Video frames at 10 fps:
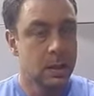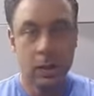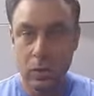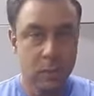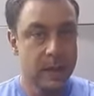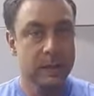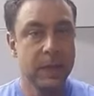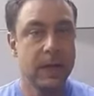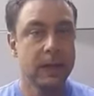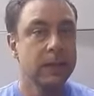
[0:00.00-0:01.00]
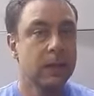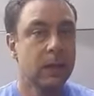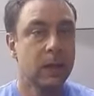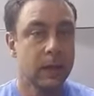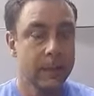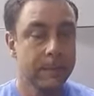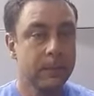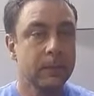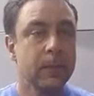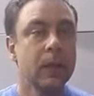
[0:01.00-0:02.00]
You must be nuts, okay?
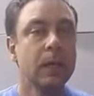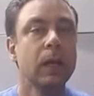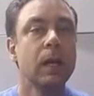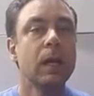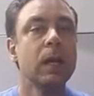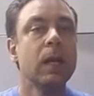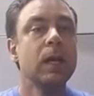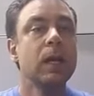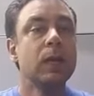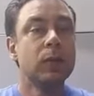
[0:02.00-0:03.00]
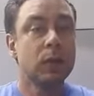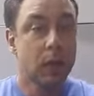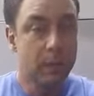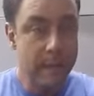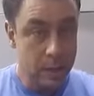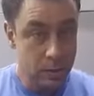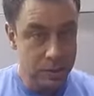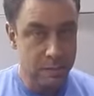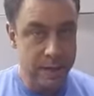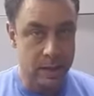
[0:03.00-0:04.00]
So
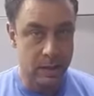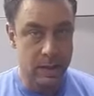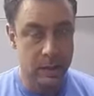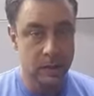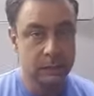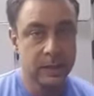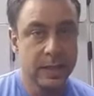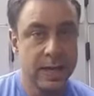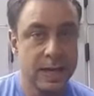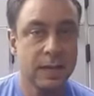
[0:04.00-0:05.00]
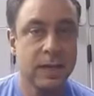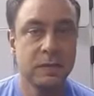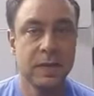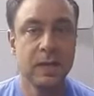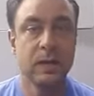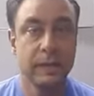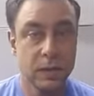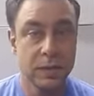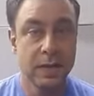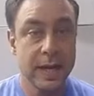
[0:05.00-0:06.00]
macros matter. I talked about this in yesterday's video. Of
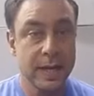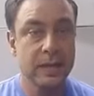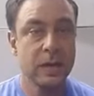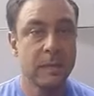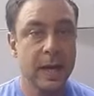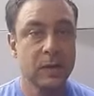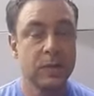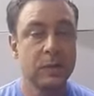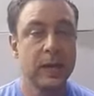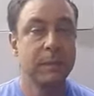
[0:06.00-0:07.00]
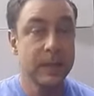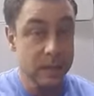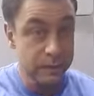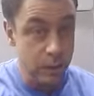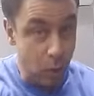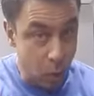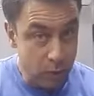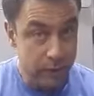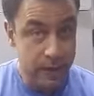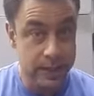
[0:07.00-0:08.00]
course, you gotta get your macros right. But if you're
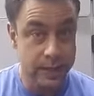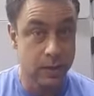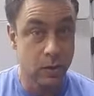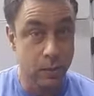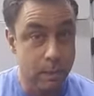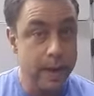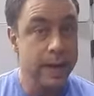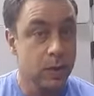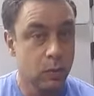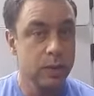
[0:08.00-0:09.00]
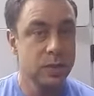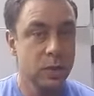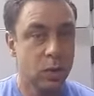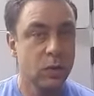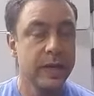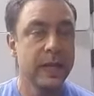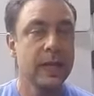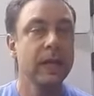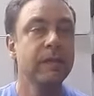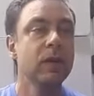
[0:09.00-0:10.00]
overeating, no matter what you're overeating,
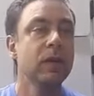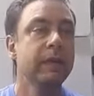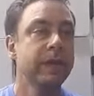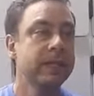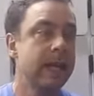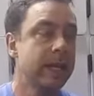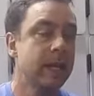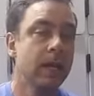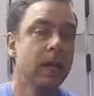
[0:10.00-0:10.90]
even though if it's like